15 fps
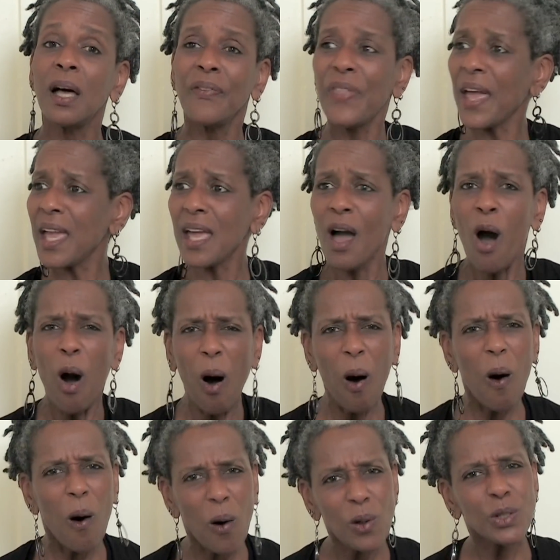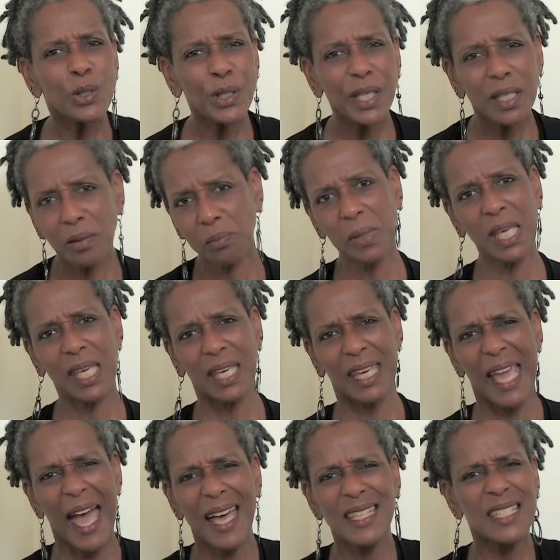they all look at
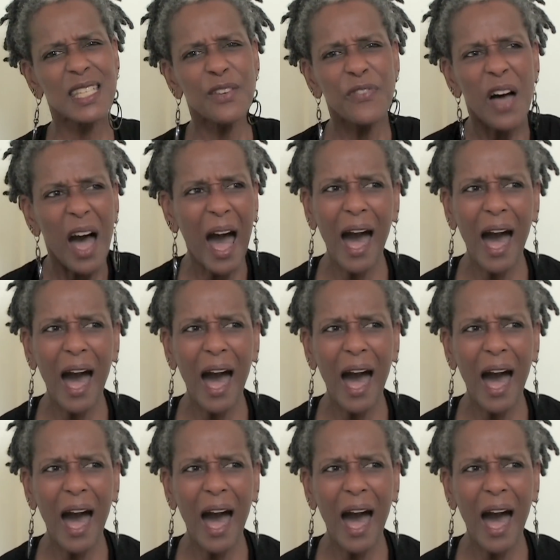me as if